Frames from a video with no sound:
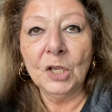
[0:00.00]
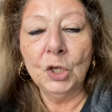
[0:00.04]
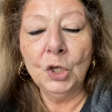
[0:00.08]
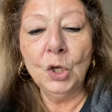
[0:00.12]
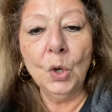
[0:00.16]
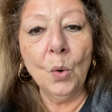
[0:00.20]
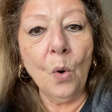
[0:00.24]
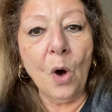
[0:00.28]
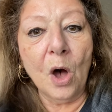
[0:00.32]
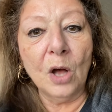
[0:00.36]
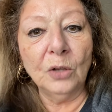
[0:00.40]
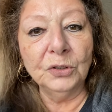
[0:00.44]

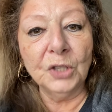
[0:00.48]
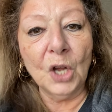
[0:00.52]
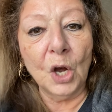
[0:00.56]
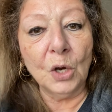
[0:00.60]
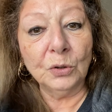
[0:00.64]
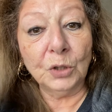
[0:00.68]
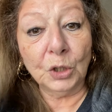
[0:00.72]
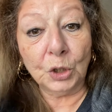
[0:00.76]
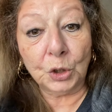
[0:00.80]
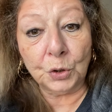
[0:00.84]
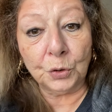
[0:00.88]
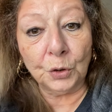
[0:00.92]
you all know
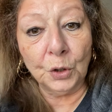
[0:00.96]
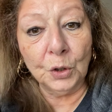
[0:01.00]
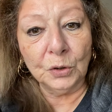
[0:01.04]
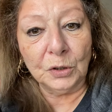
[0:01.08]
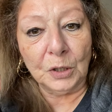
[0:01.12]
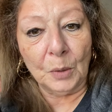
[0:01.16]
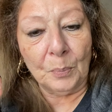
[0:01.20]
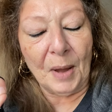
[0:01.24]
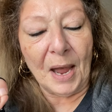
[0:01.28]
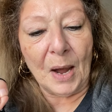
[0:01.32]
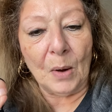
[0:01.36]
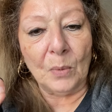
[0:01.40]
the truth
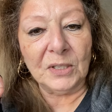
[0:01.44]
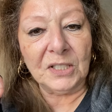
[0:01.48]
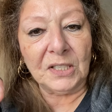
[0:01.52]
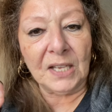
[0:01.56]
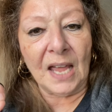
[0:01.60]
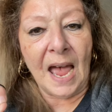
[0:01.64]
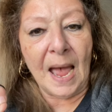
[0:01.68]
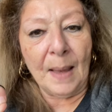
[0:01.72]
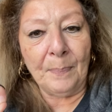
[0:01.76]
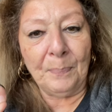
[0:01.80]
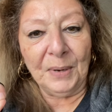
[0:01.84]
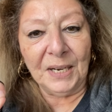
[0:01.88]
about what's
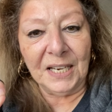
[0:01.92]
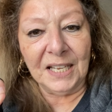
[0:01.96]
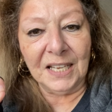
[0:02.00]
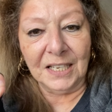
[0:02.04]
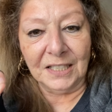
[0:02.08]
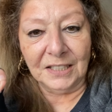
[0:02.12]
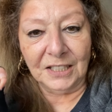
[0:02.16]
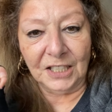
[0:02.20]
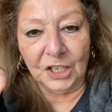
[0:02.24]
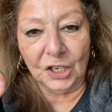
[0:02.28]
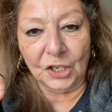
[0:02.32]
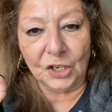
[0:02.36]
happening
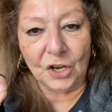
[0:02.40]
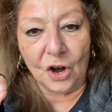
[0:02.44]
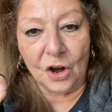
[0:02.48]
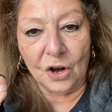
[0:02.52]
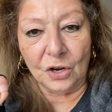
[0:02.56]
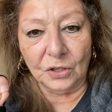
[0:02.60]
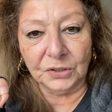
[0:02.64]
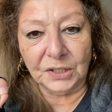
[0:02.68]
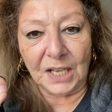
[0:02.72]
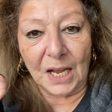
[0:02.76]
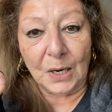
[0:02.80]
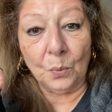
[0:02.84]
in the
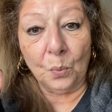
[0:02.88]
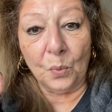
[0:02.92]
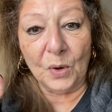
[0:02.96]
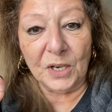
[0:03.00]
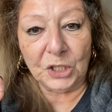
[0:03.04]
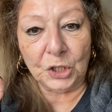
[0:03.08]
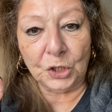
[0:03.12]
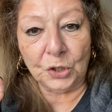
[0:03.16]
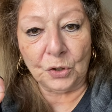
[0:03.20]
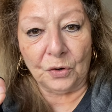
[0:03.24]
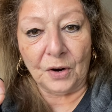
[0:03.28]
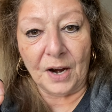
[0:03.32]
occult and
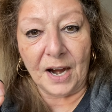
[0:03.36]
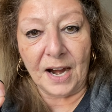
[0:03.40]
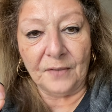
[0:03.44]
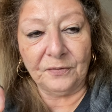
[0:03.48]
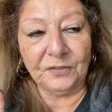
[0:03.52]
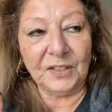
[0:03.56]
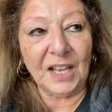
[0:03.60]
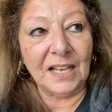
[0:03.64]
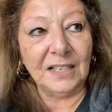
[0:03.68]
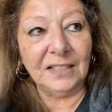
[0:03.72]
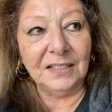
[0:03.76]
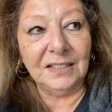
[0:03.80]

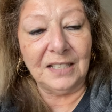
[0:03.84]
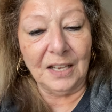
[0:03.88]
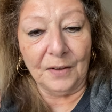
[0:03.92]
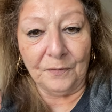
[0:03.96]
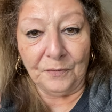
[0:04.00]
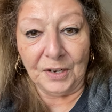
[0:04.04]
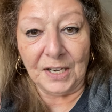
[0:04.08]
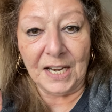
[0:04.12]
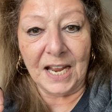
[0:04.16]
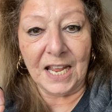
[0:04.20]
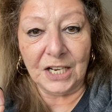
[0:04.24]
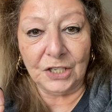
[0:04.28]
witchcraft and
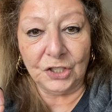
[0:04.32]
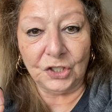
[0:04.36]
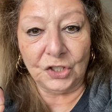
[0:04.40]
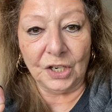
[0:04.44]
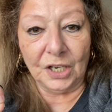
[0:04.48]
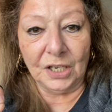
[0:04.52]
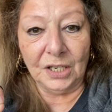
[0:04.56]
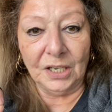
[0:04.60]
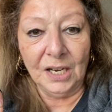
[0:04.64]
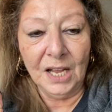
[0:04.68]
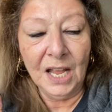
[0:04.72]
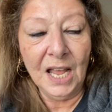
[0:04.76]

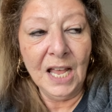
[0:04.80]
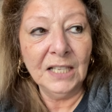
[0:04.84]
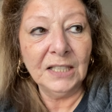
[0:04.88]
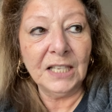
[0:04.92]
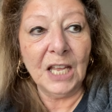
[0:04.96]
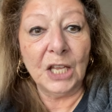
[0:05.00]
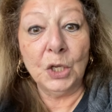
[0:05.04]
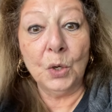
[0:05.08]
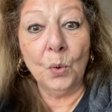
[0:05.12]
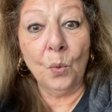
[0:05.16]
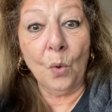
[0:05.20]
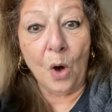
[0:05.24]
divination,
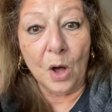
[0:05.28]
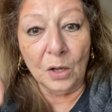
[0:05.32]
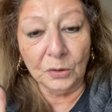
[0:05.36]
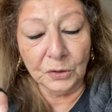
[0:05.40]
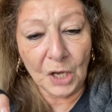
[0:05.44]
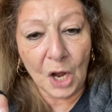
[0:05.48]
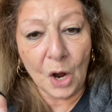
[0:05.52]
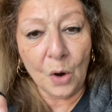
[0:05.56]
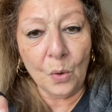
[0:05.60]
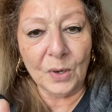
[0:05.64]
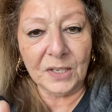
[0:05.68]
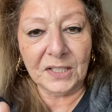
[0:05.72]
that you all
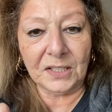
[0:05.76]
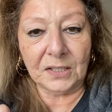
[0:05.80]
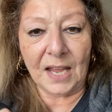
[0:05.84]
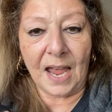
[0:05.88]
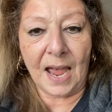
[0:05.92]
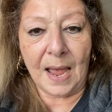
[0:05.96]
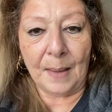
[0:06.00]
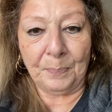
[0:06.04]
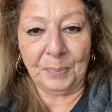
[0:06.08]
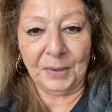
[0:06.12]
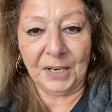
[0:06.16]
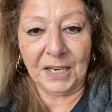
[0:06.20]
know what's
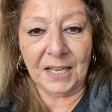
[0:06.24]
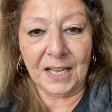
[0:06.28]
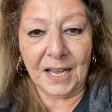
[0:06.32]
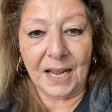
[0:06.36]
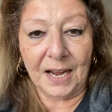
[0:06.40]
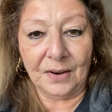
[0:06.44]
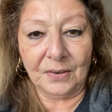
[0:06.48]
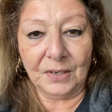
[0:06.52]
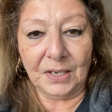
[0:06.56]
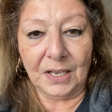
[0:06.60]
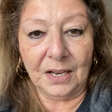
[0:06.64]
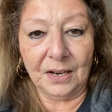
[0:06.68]
happening
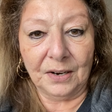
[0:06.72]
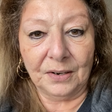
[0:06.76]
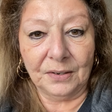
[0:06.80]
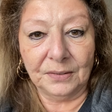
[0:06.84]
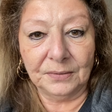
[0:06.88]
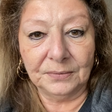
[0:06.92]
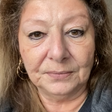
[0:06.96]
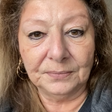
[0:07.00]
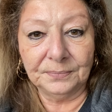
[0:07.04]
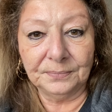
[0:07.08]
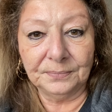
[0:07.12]
out here.